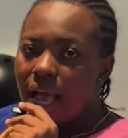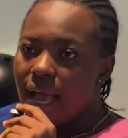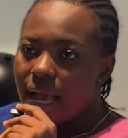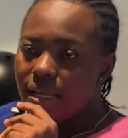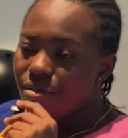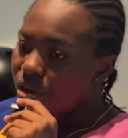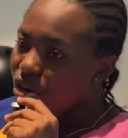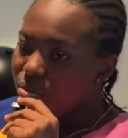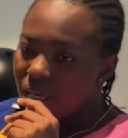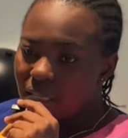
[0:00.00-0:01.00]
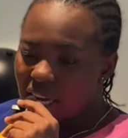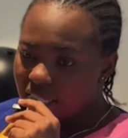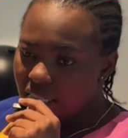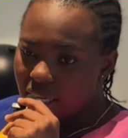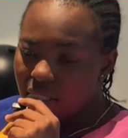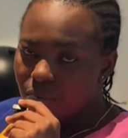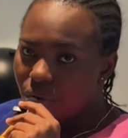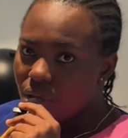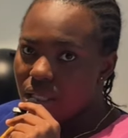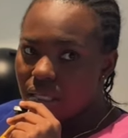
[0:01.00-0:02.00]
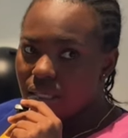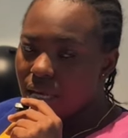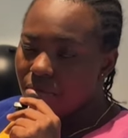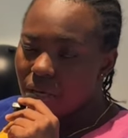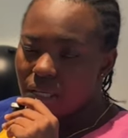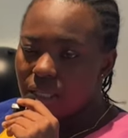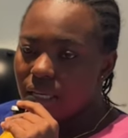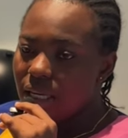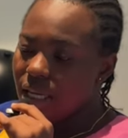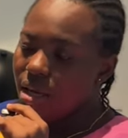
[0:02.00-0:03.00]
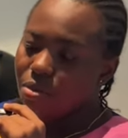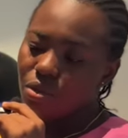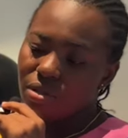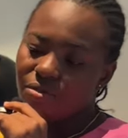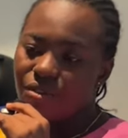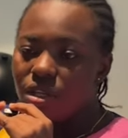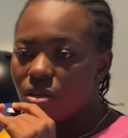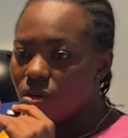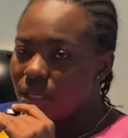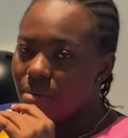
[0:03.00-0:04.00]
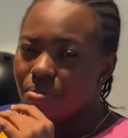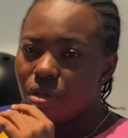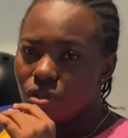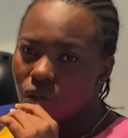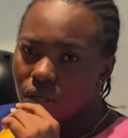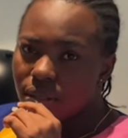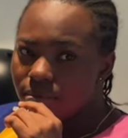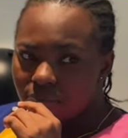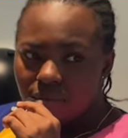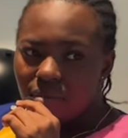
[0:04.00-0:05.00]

I highly recommend Ghady Explores. He's amazing. He helps with the videos and pictures